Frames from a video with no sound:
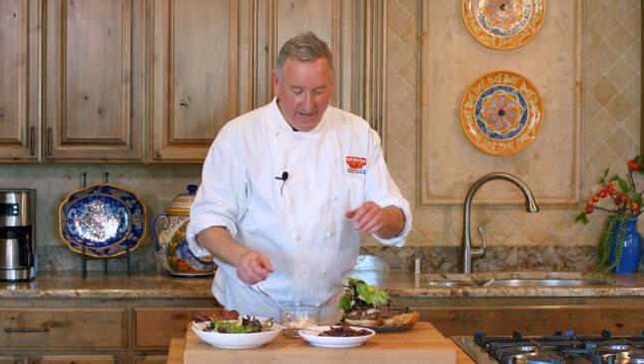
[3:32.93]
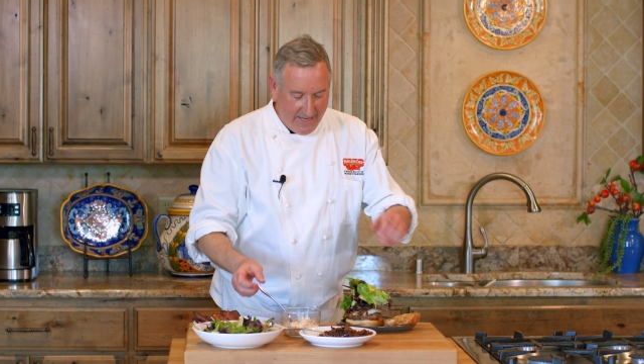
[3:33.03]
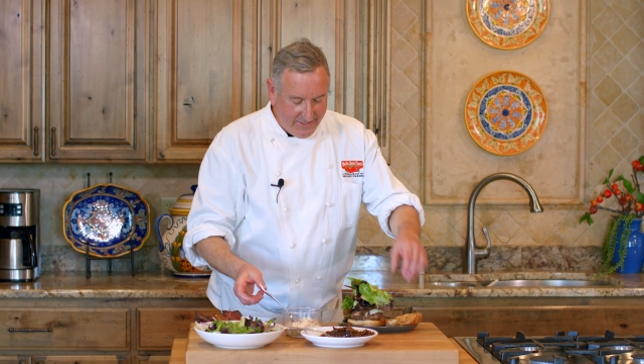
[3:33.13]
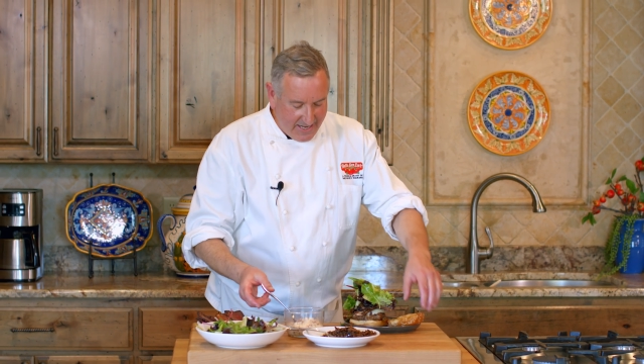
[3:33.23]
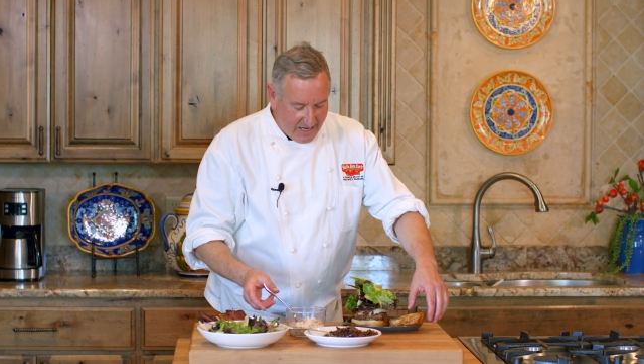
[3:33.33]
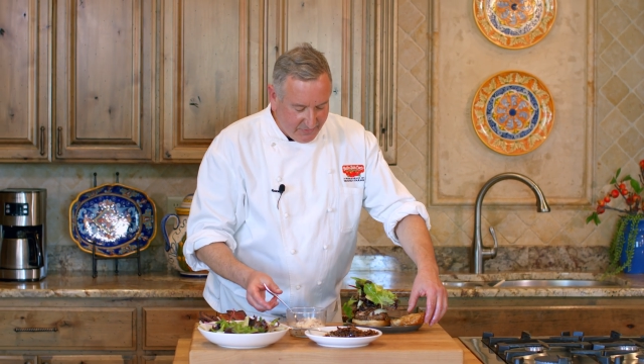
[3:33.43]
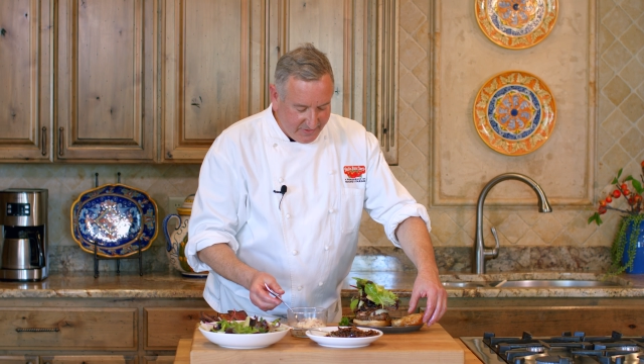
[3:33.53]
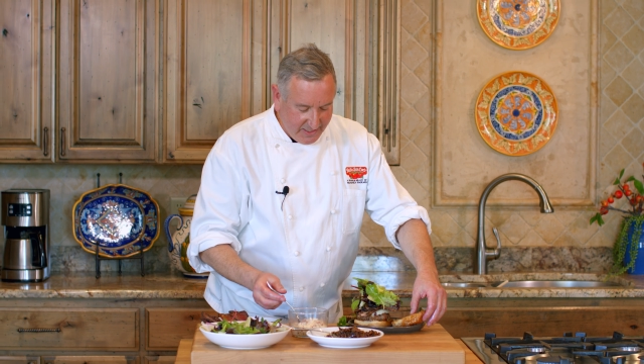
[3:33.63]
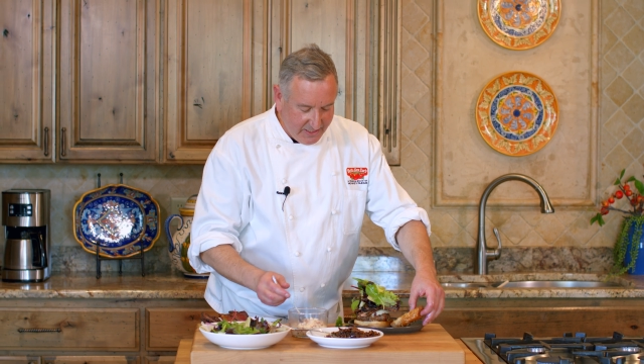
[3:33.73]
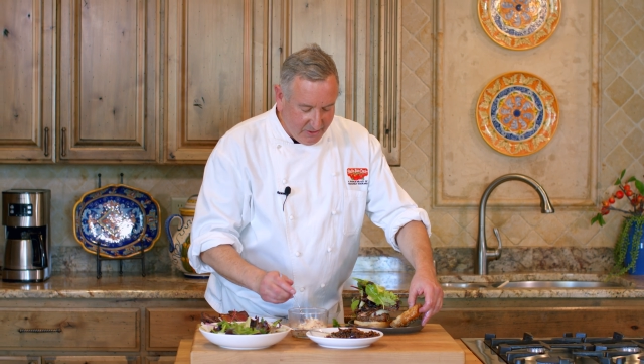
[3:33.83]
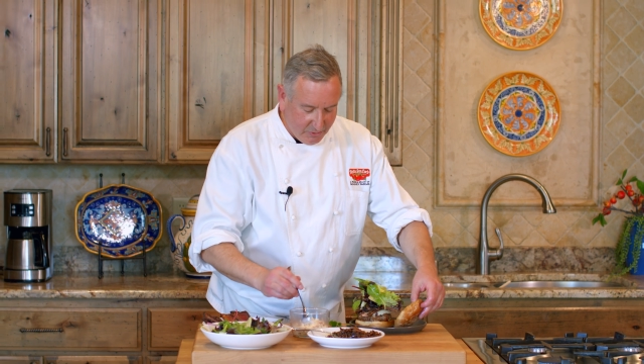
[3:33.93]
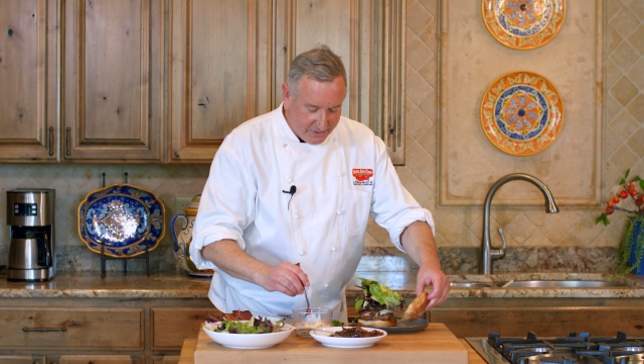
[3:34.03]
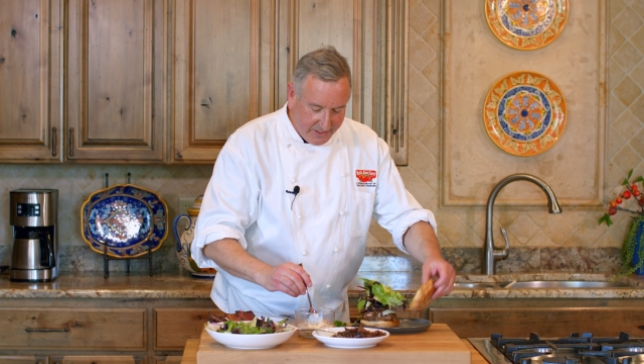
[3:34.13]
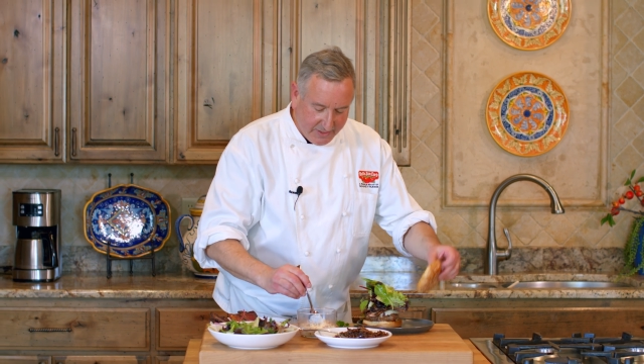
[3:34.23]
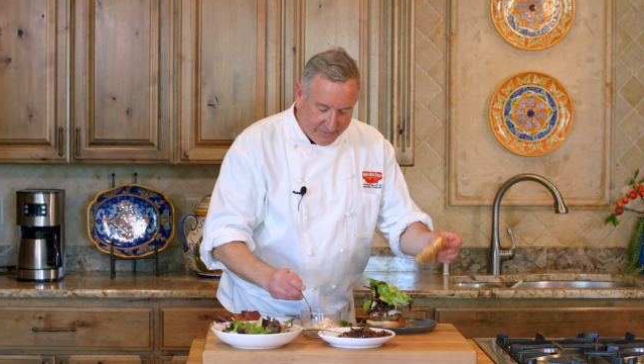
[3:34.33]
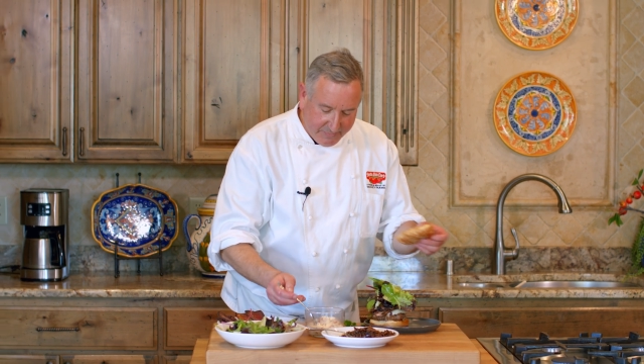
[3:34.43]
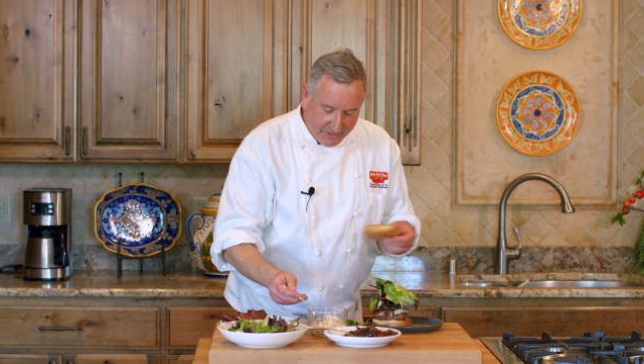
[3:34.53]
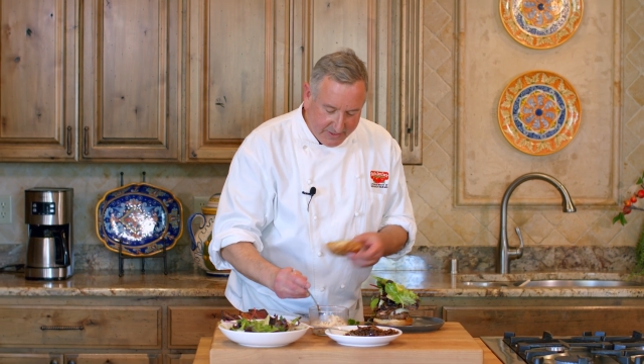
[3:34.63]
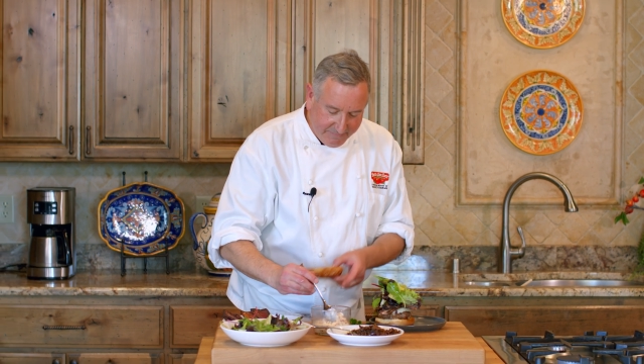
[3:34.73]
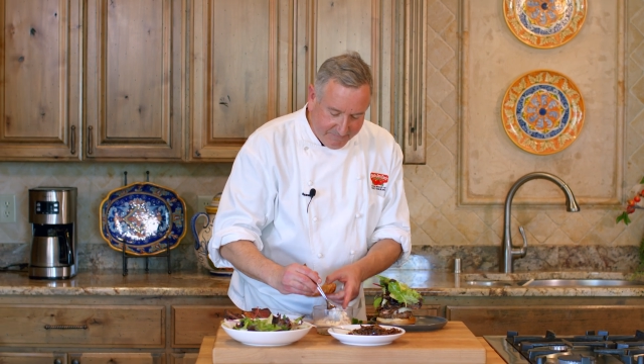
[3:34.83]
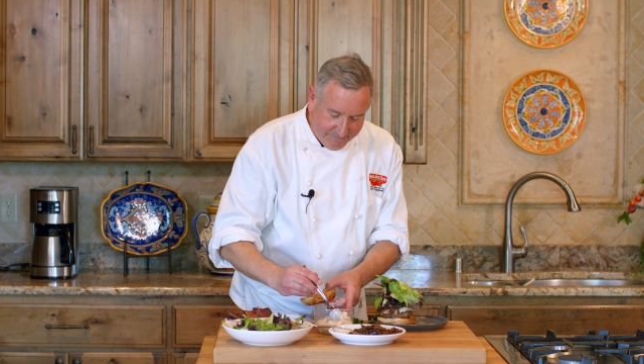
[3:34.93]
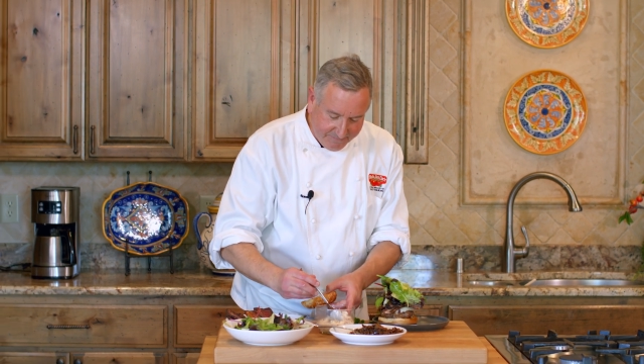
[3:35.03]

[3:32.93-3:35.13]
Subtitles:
And now the aioli on the bun.